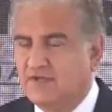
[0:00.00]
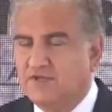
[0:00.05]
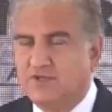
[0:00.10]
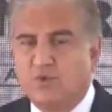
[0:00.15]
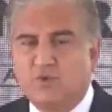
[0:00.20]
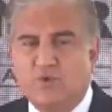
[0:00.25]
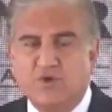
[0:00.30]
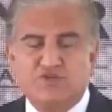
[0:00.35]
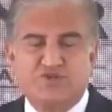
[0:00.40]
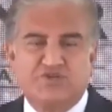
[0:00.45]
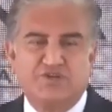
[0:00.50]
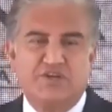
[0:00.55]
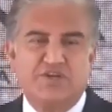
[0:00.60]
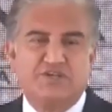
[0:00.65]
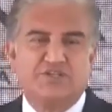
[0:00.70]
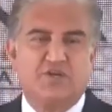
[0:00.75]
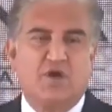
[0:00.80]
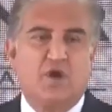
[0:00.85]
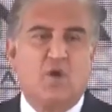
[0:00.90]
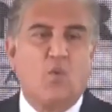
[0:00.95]
The question
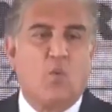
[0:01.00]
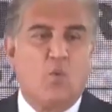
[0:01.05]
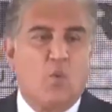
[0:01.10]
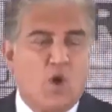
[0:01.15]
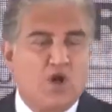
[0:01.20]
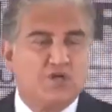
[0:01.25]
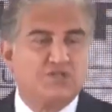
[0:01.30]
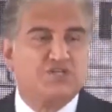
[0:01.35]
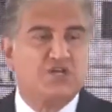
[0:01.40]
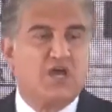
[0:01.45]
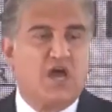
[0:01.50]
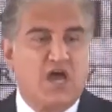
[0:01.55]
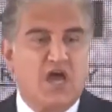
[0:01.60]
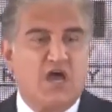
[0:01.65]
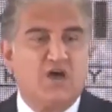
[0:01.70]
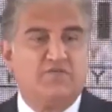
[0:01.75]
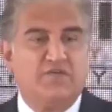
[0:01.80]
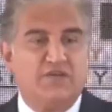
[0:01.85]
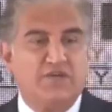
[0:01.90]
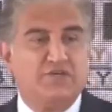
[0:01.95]
is, what
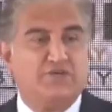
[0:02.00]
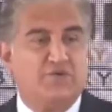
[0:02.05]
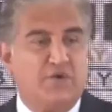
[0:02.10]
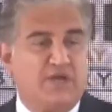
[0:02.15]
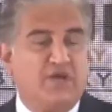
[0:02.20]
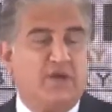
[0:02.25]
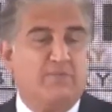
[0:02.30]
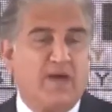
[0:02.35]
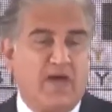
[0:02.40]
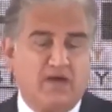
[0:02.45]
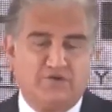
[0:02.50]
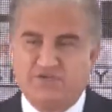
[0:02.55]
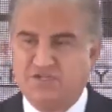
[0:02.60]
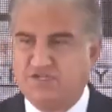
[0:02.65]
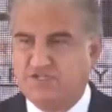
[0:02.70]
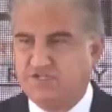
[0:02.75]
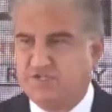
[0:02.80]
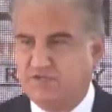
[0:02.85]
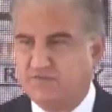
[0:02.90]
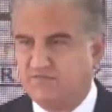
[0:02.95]
are we doing about
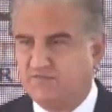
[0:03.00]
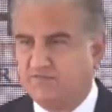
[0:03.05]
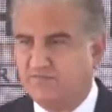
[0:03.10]
it?